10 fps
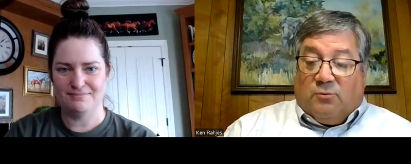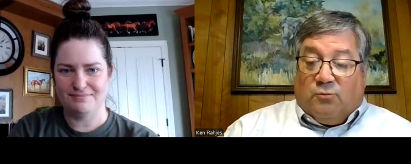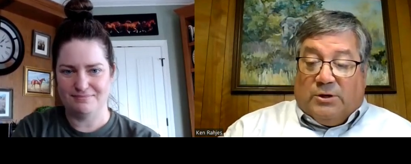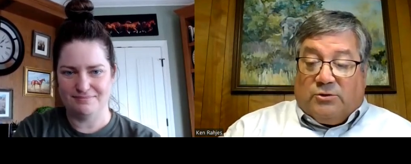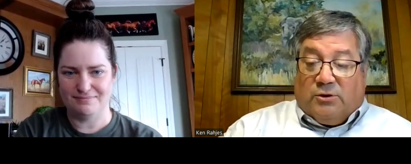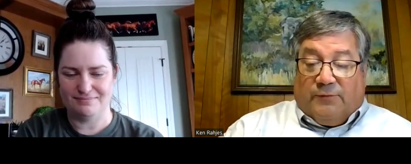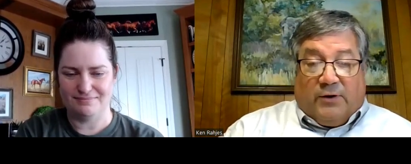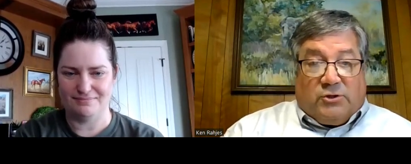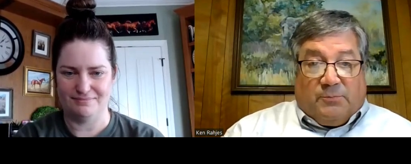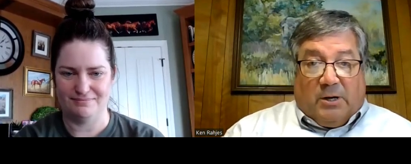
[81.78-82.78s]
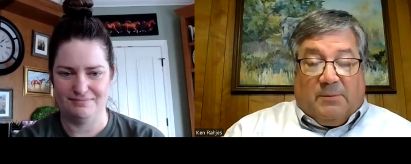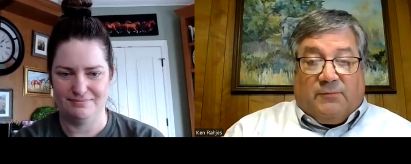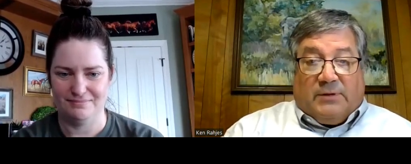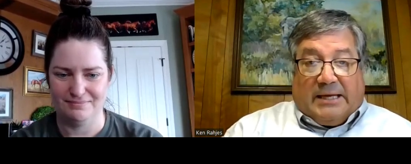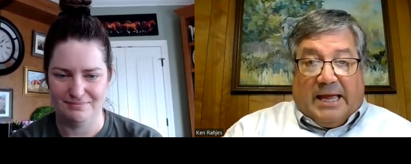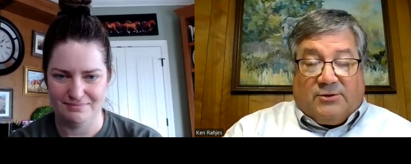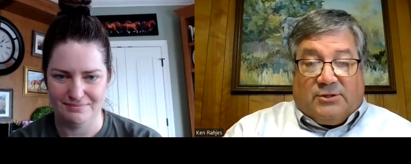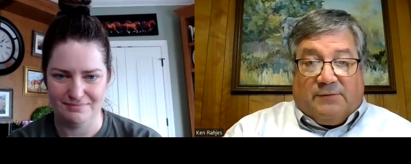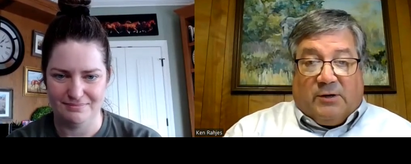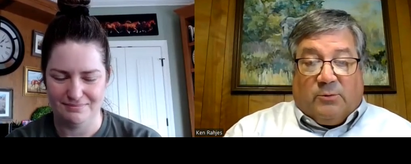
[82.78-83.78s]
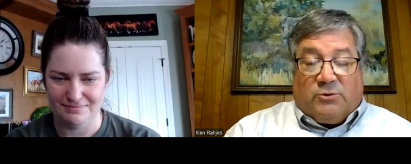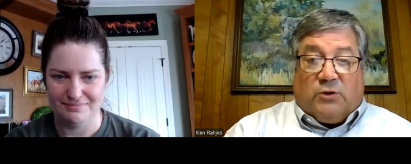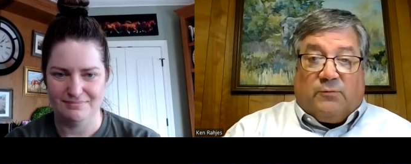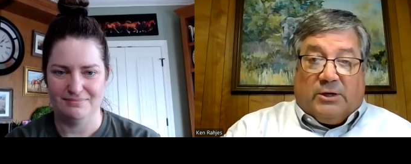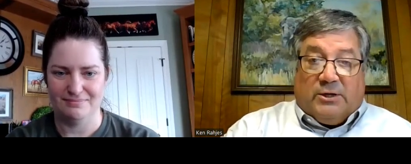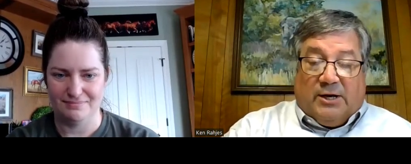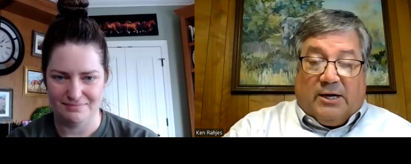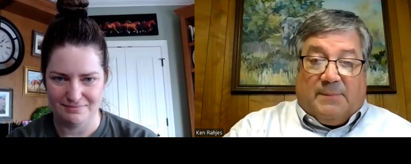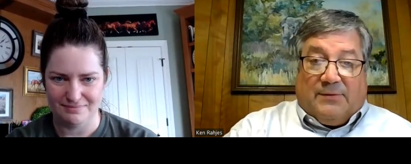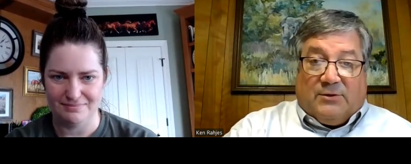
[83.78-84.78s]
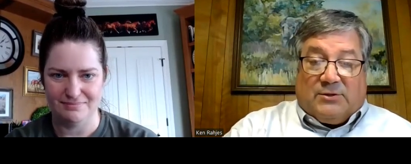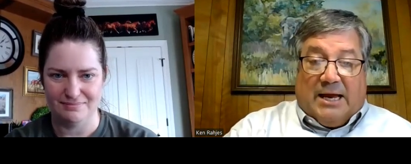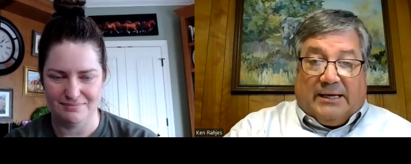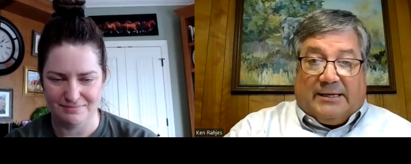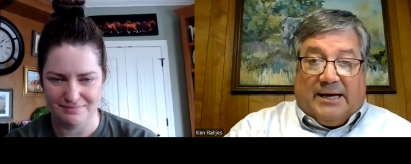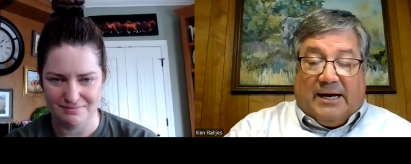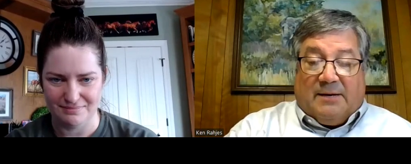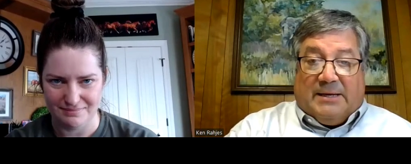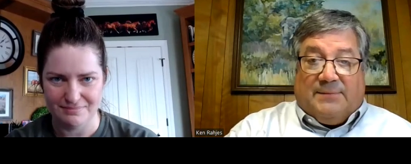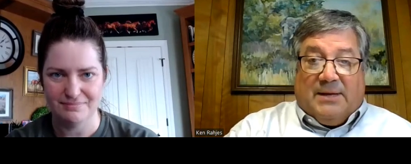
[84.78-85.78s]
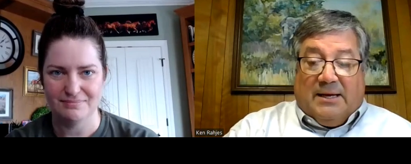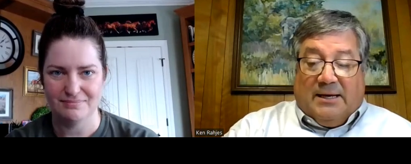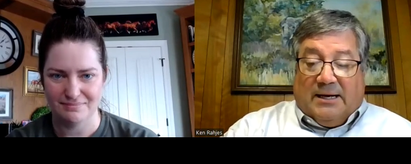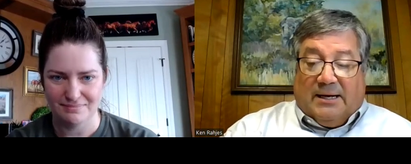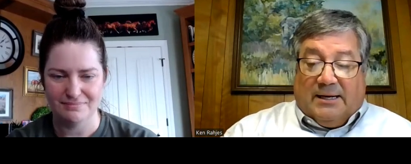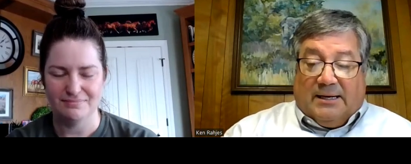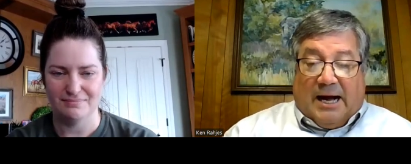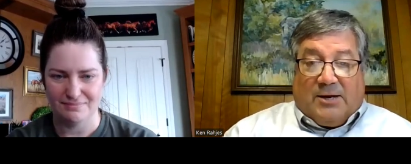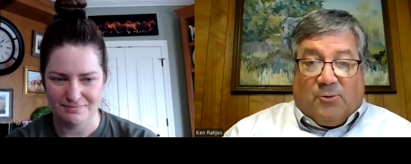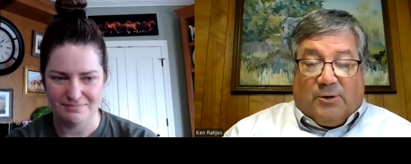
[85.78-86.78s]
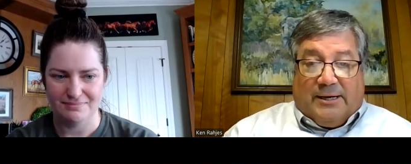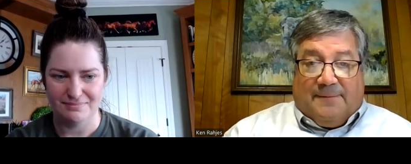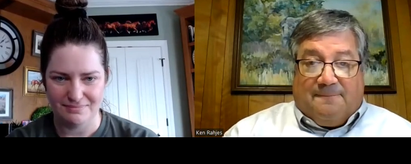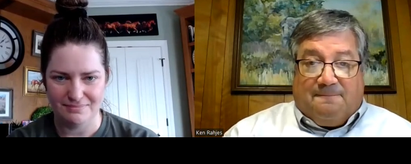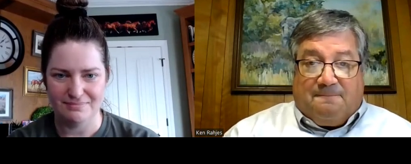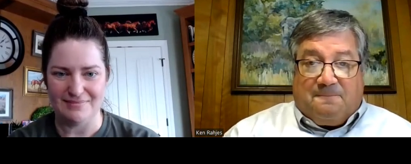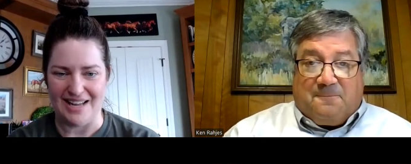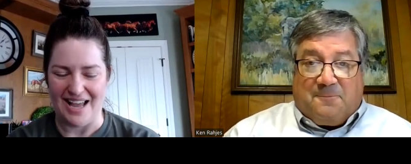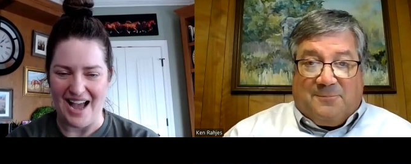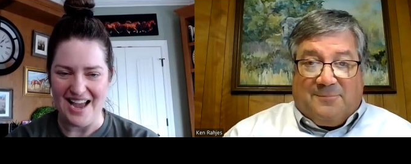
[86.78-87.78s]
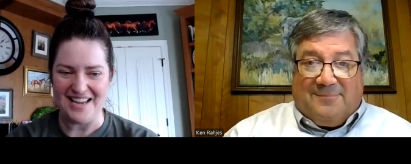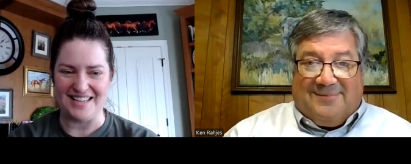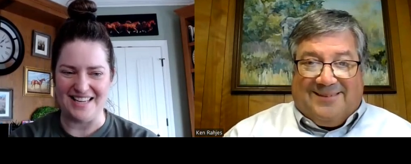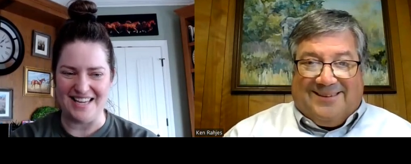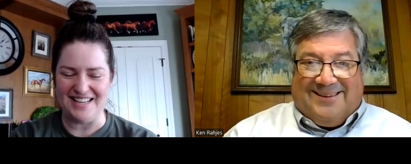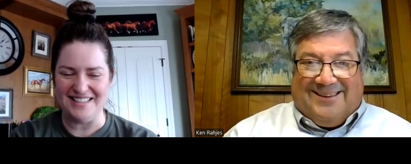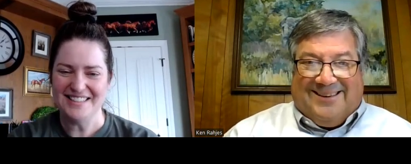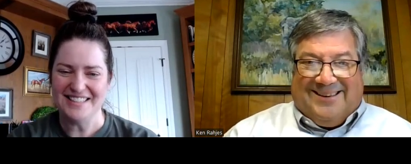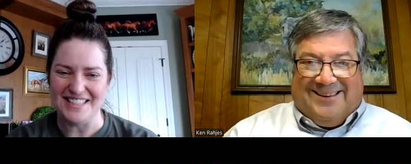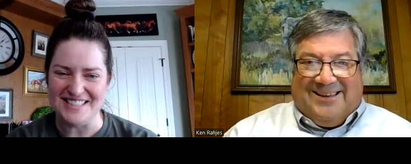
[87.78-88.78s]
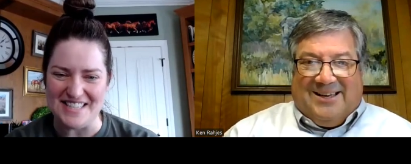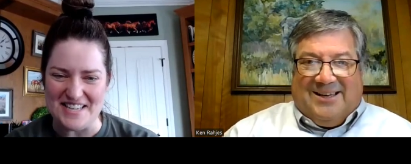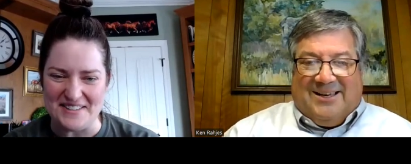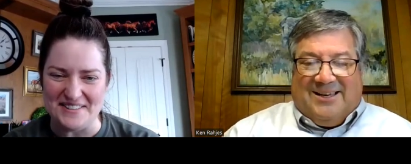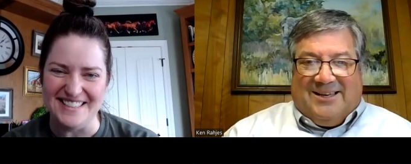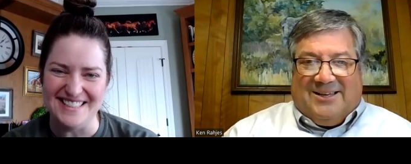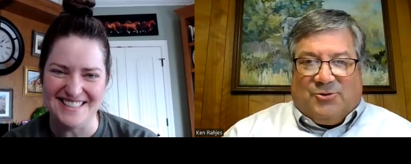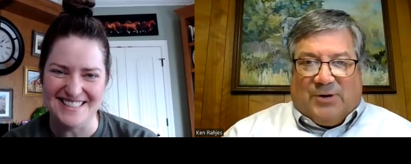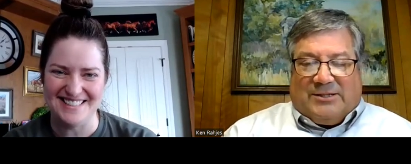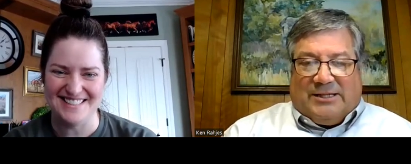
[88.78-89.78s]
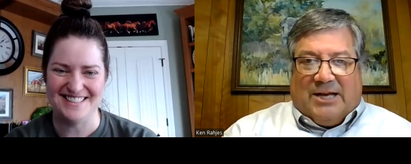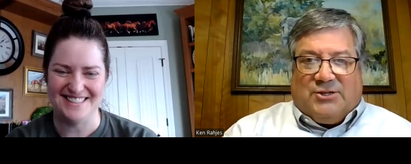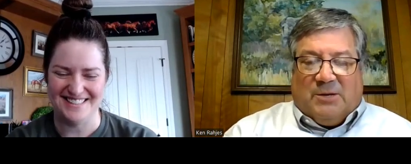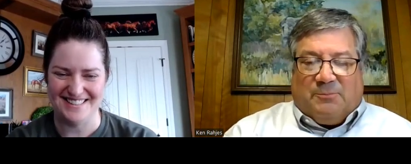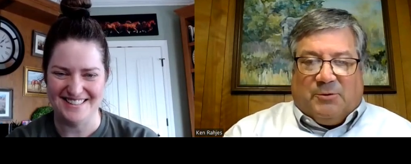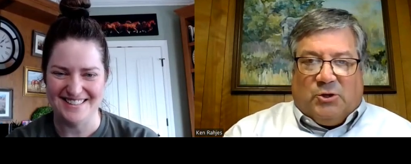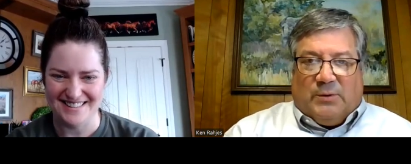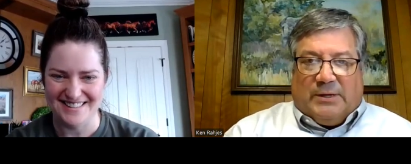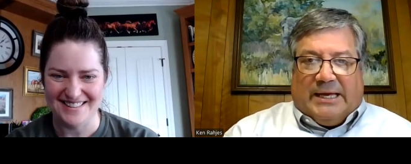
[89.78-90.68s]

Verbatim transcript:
Speaker 1: Regional Affairs Department for the Kansas City Federal Reserve. We're going to talk about this ag economy. Uh, hi, Cortney.
Speaker 2: Hi, Ken. Good to see you.
Speaker 1: Great to catch up with you